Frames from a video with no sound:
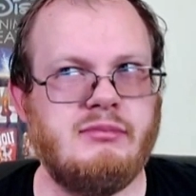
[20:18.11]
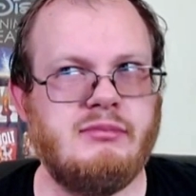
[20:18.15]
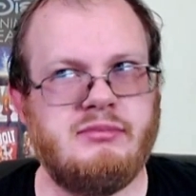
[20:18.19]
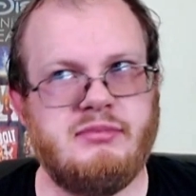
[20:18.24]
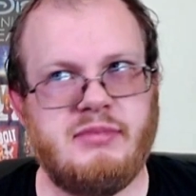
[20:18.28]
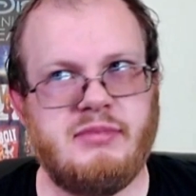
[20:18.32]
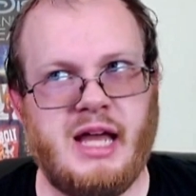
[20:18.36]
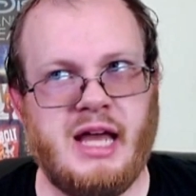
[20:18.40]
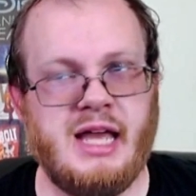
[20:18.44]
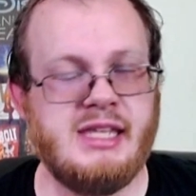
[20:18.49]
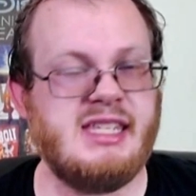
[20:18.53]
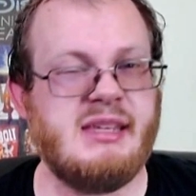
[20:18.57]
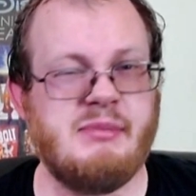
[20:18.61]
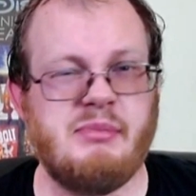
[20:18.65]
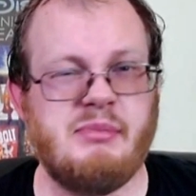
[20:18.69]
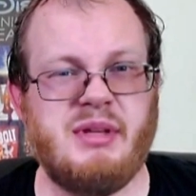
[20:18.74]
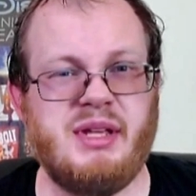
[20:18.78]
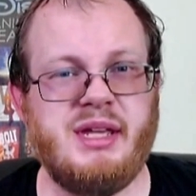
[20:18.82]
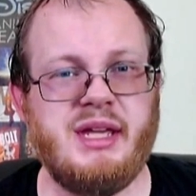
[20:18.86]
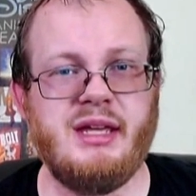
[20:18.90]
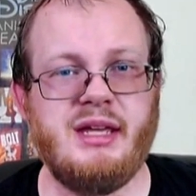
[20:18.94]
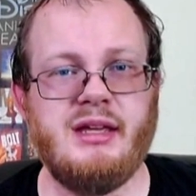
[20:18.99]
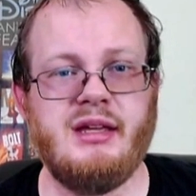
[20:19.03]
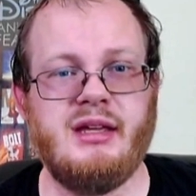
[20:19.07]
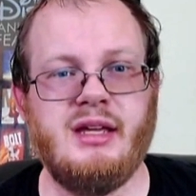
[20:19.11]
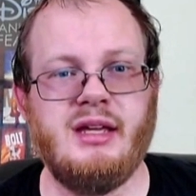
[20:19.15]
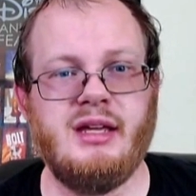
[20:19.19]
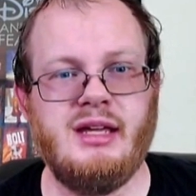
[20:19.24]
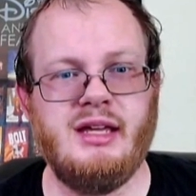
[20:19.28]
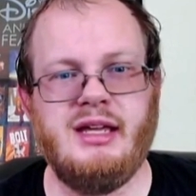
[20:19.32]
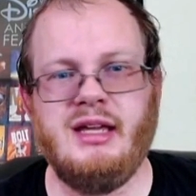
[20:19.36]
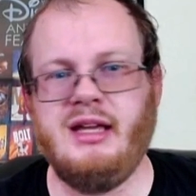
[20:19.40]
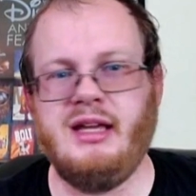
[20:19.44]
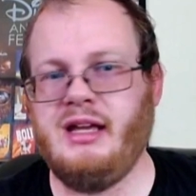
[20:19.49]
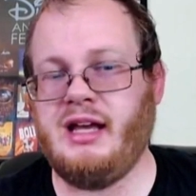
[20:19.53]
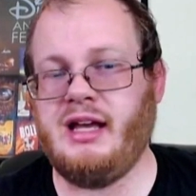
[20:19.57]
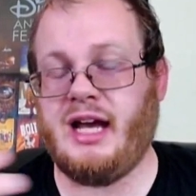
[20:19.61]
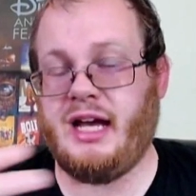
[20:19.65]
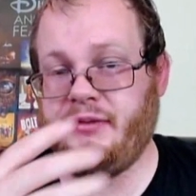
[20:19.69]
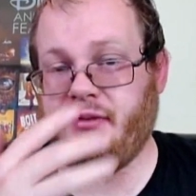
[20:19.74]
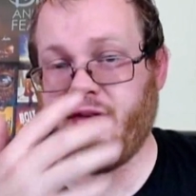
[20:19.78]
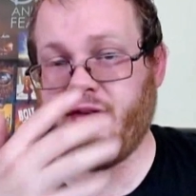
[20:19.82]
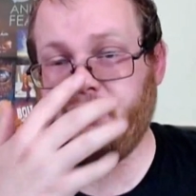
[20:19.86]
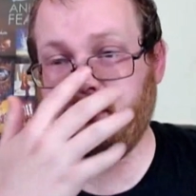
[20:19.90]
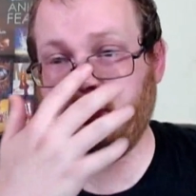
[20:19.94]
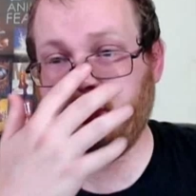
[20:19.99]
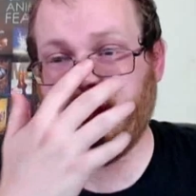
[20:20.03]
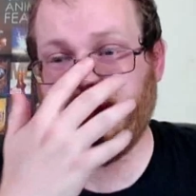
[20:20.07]
Possibly. I
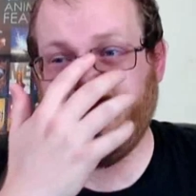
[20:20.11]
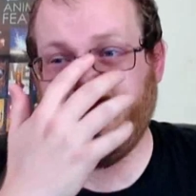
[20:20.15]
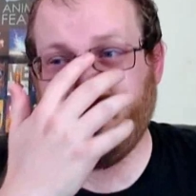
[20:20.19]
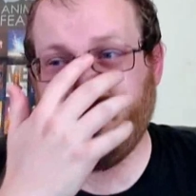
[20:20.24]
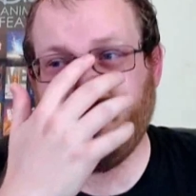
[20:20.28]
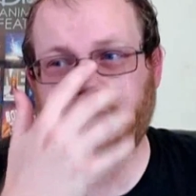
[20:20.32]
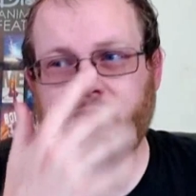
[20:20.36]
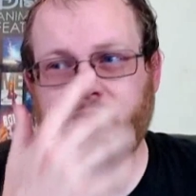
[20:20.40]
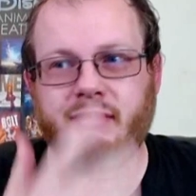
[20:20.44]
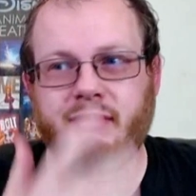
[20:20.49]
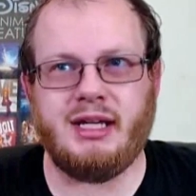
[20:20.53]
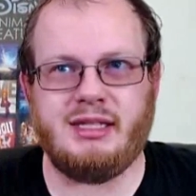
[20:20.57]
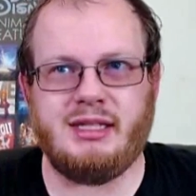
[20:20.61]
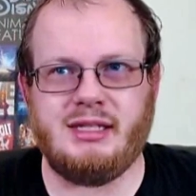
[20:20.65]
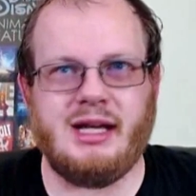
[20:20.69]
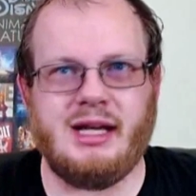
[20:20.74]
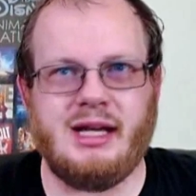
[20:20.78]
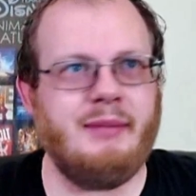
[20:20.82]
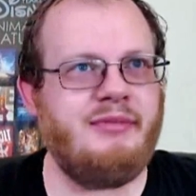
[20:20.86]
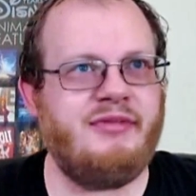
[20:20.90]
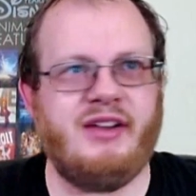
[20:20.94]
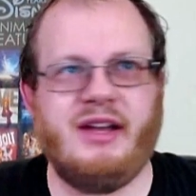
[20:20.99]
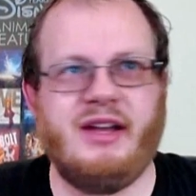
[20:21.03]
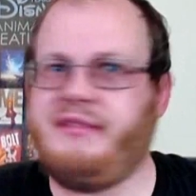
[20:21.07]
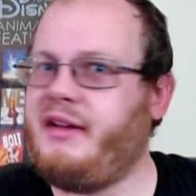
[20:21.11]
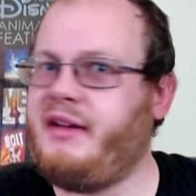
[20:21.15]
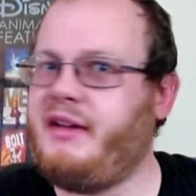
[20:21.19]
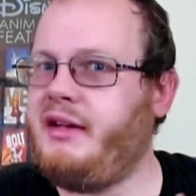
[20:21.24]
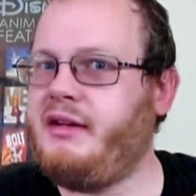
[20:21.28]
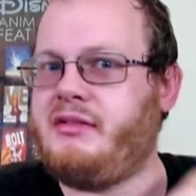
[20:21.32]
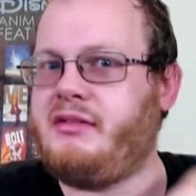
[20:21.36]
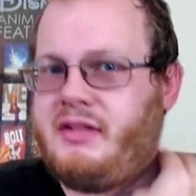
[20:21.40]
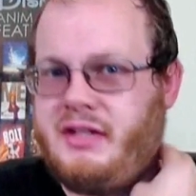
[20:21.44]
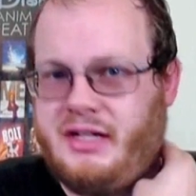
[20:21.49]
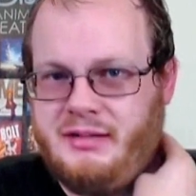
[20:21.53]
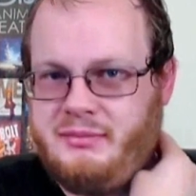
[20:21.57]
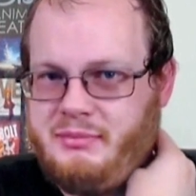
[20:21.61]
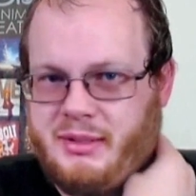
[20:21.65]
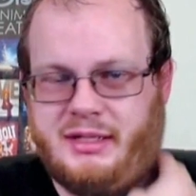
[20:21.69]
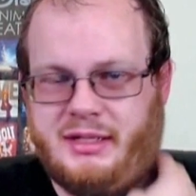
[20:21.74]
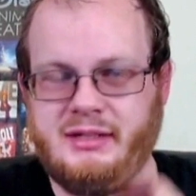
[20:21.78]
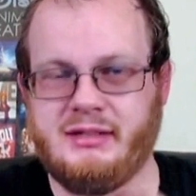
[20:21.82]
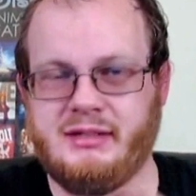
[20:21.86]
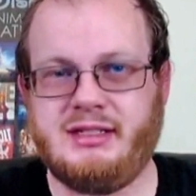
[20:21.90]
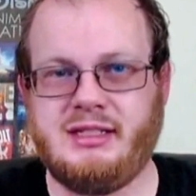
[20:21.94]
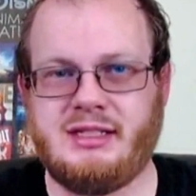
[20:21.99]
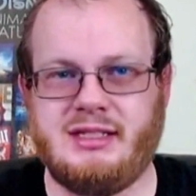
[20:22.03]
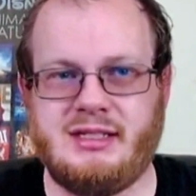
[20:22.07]
wouldn't put it in my top 500, but
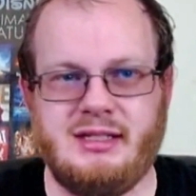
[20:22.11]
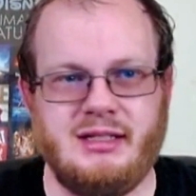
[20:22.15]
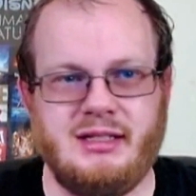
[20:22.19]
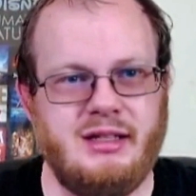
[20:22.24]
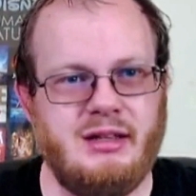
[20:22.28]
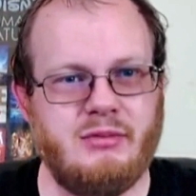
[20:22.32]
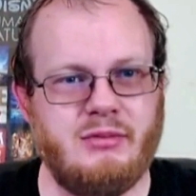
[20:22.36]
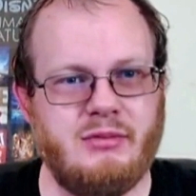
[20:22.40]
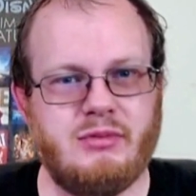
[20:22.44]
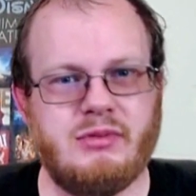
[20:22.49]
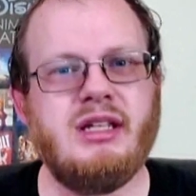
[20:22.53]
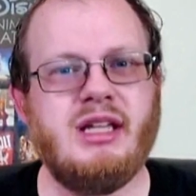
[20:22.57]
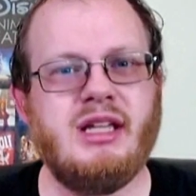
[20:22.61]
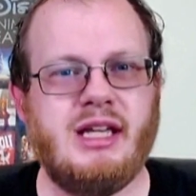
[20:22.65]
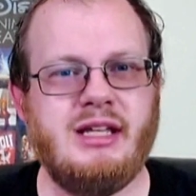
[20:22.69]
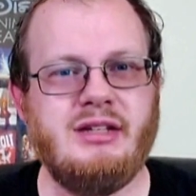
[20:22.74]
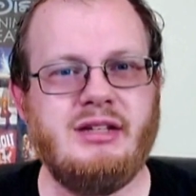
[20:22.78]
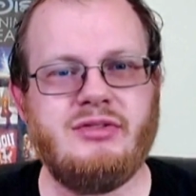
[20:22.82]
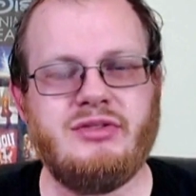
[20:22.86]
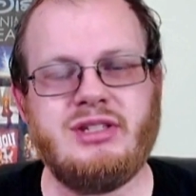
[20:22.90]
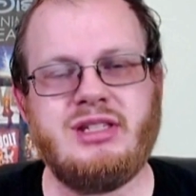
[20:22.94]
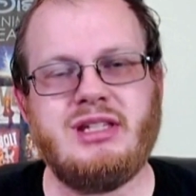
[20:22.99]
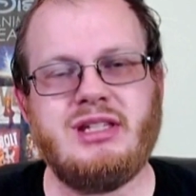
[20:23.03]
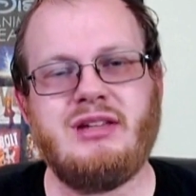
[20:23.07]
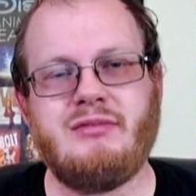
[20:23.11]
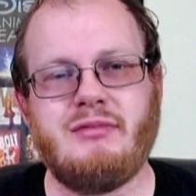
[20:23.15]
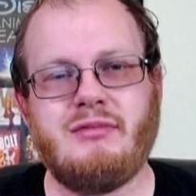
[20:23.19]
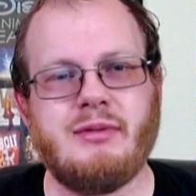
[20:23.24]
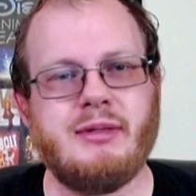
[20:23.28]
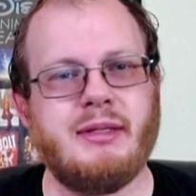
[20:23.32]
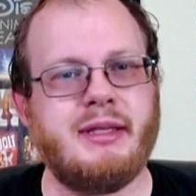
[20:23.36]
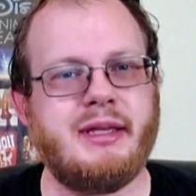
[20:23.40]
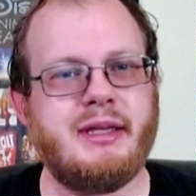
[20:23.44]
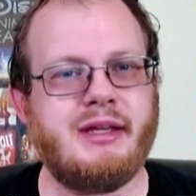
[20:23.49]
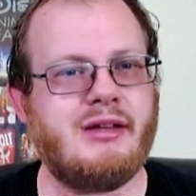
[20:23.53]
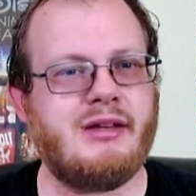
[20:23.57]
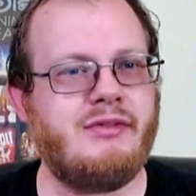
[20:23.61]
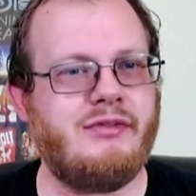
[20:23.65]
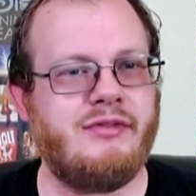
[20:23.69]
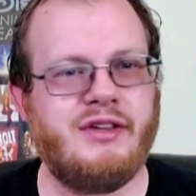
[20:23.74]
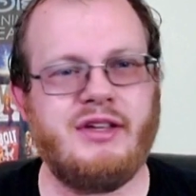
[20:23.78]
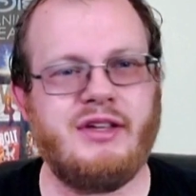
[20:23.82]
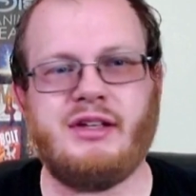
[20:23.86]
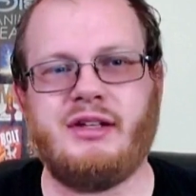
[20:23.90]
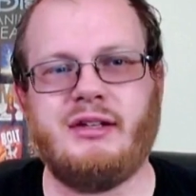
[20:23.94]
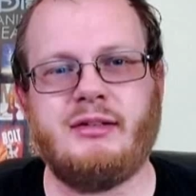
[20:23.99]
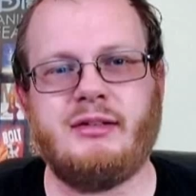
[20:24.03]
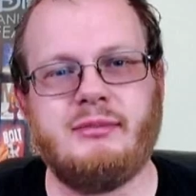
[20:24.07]
it's still a really interesting, really good
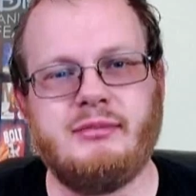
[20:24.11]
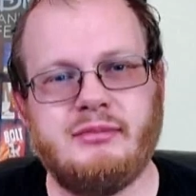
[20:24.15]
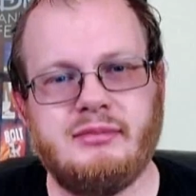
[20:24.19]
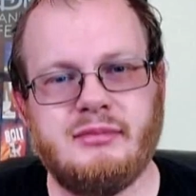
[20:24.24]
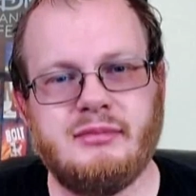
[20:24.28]
film.